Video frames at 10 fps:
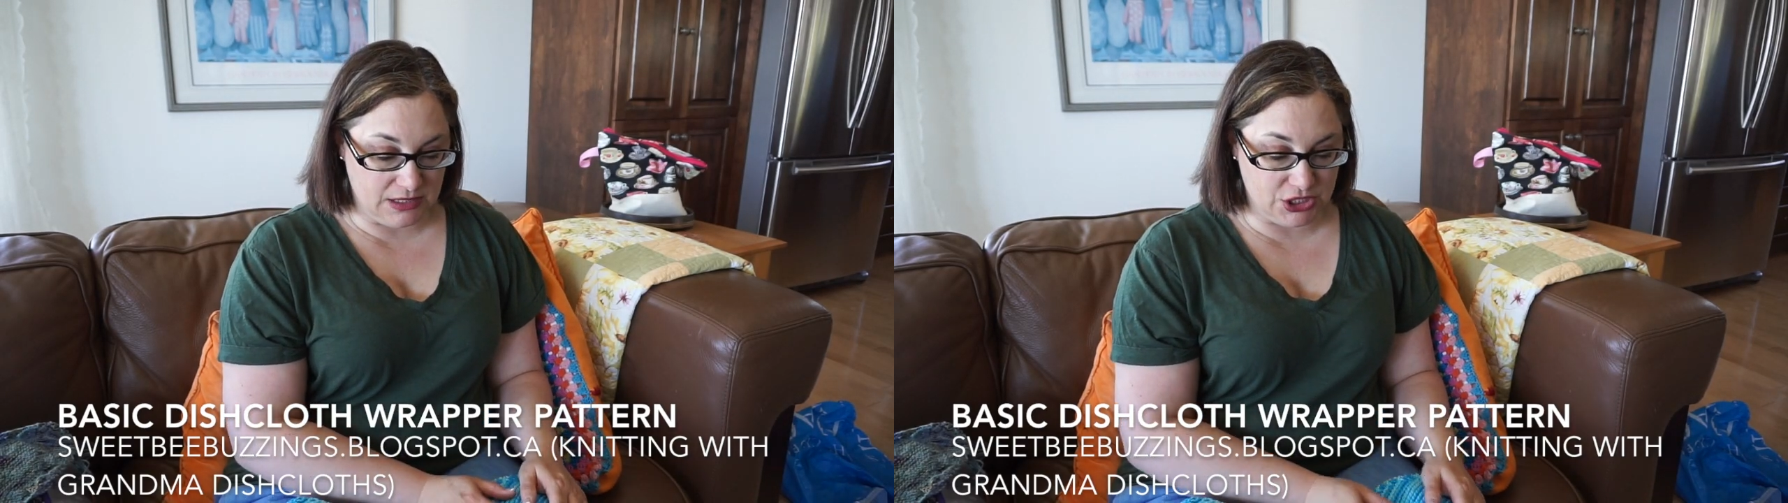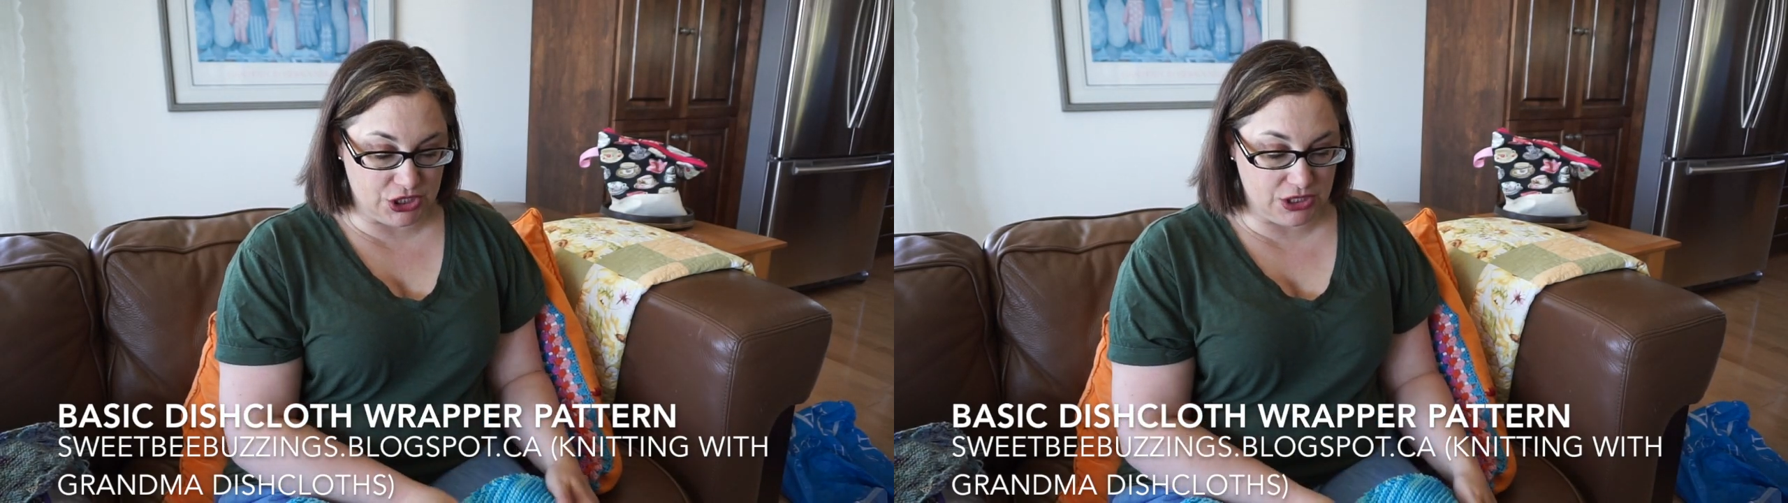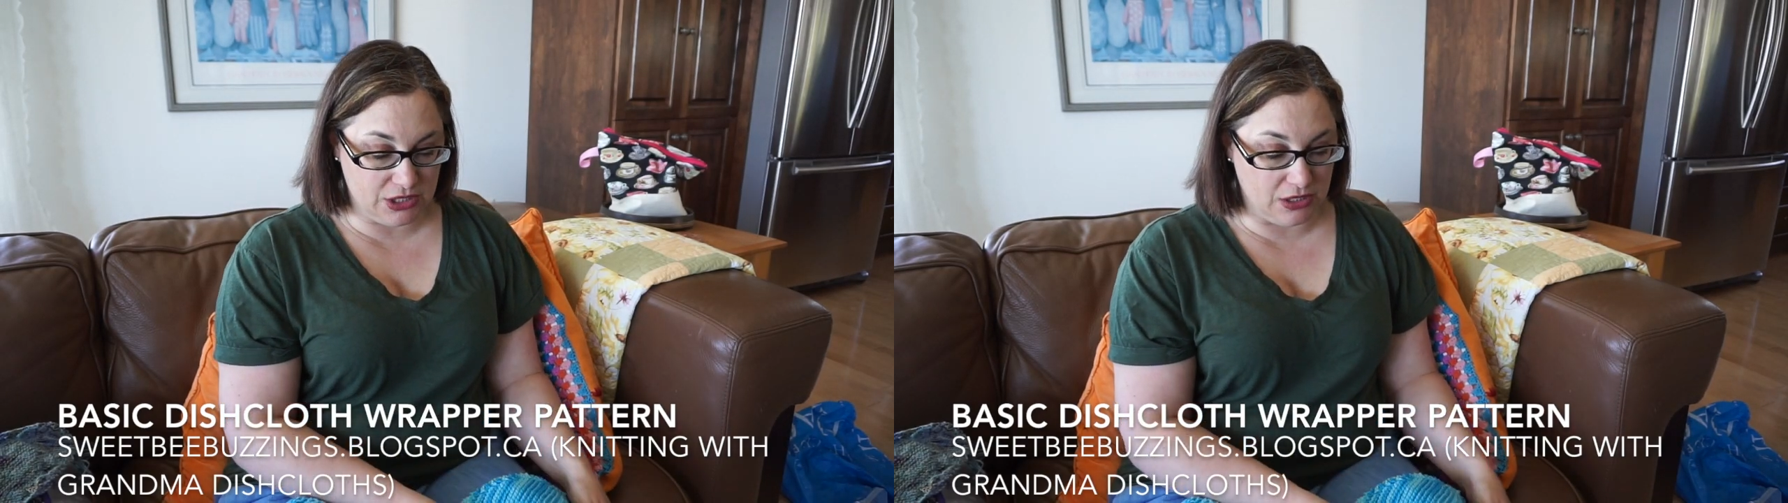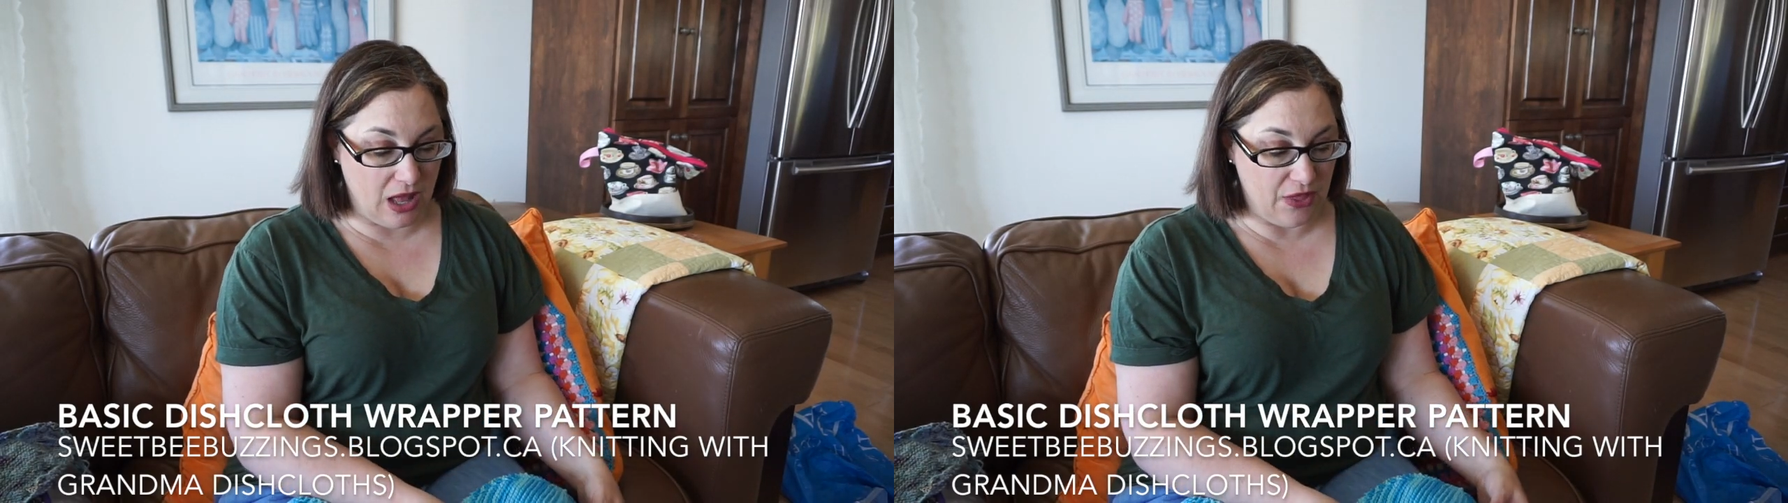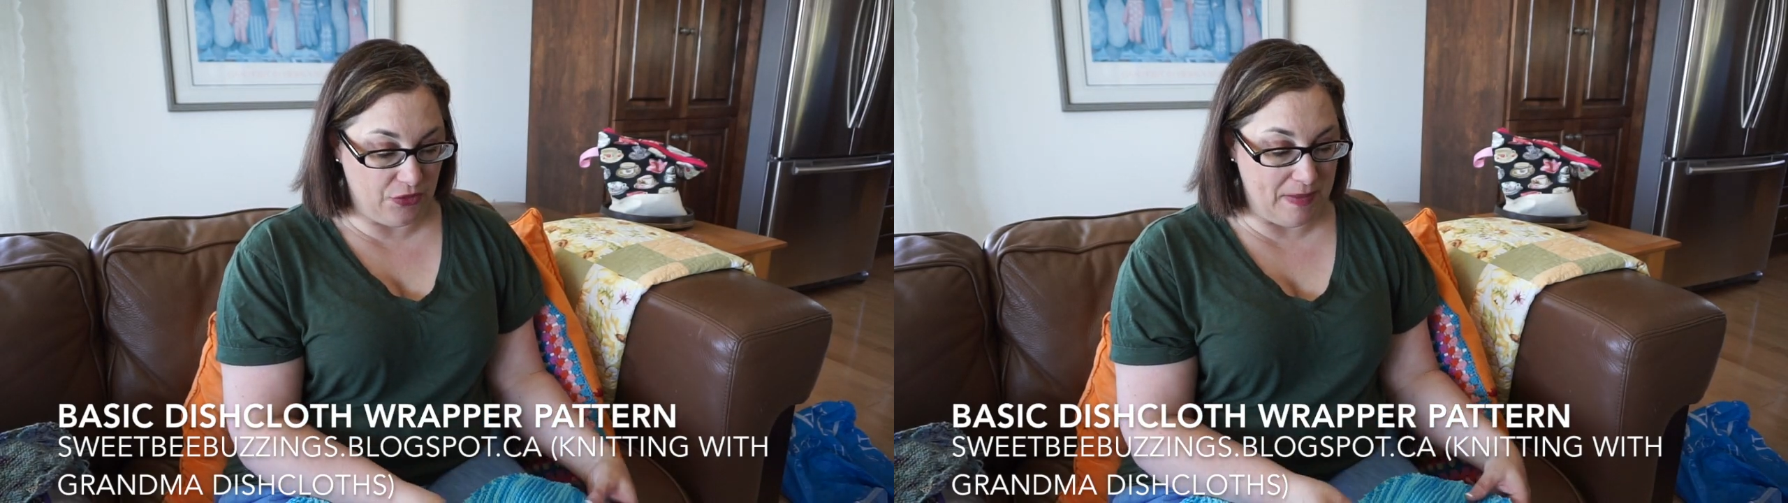
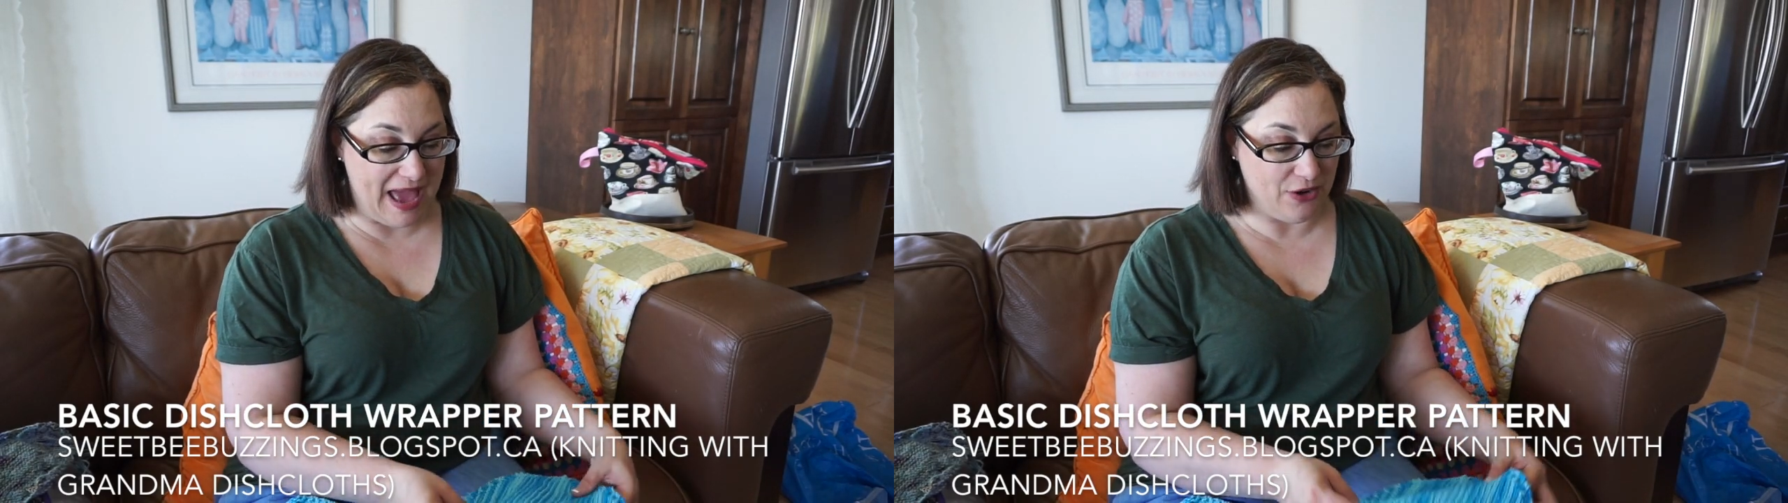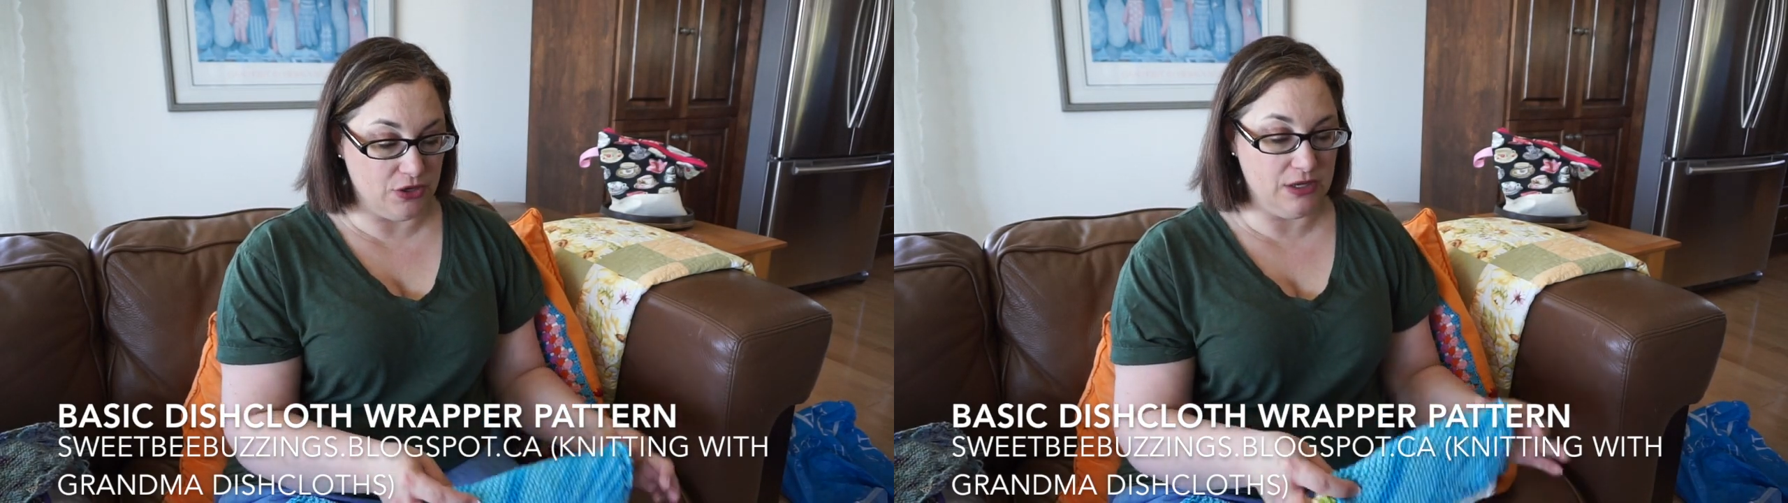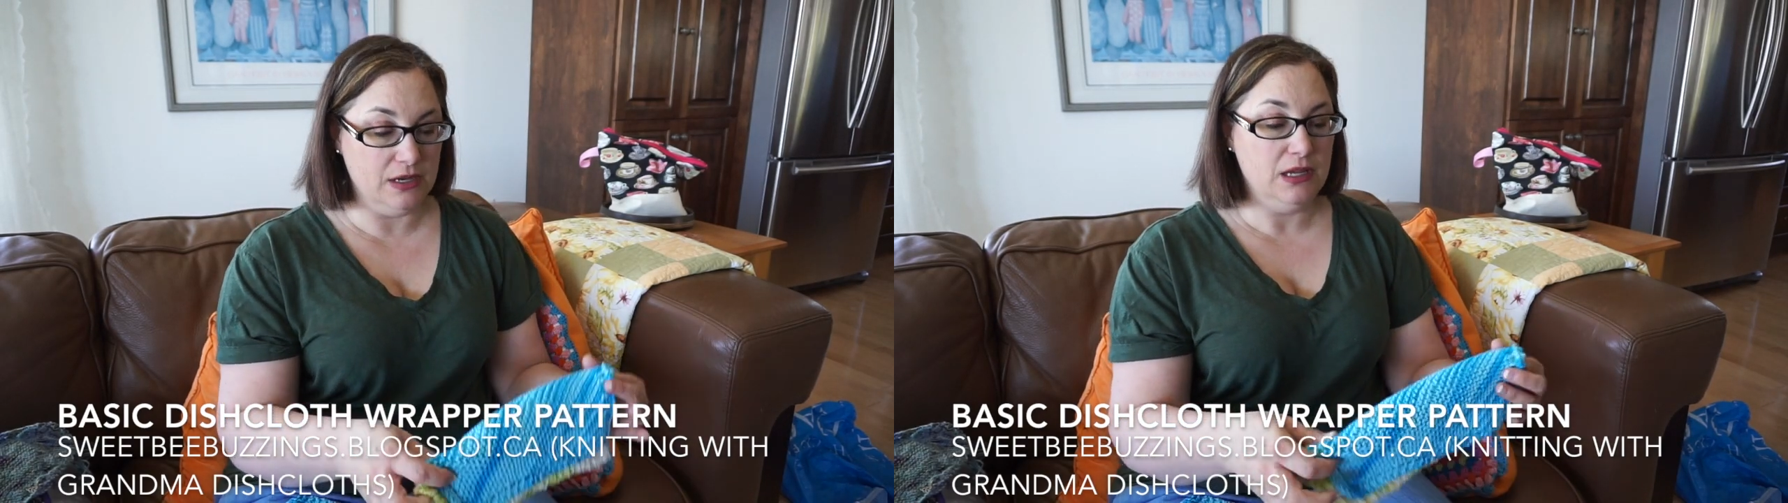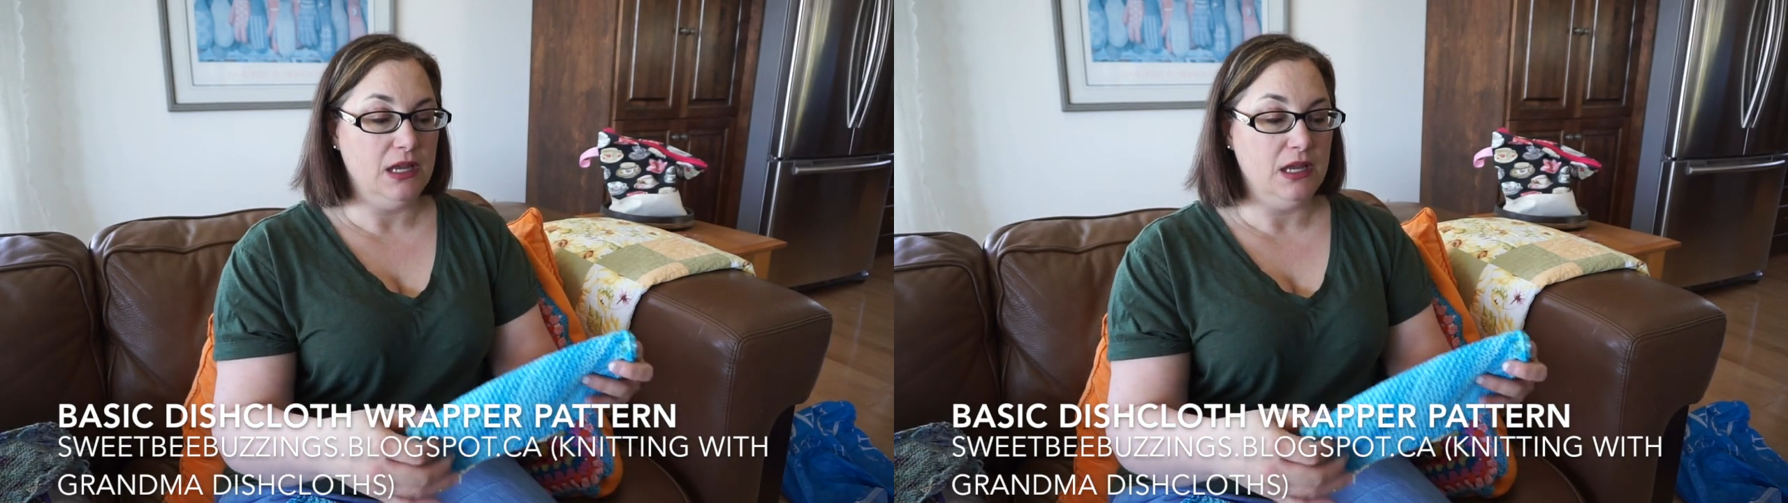dishcloth pattern.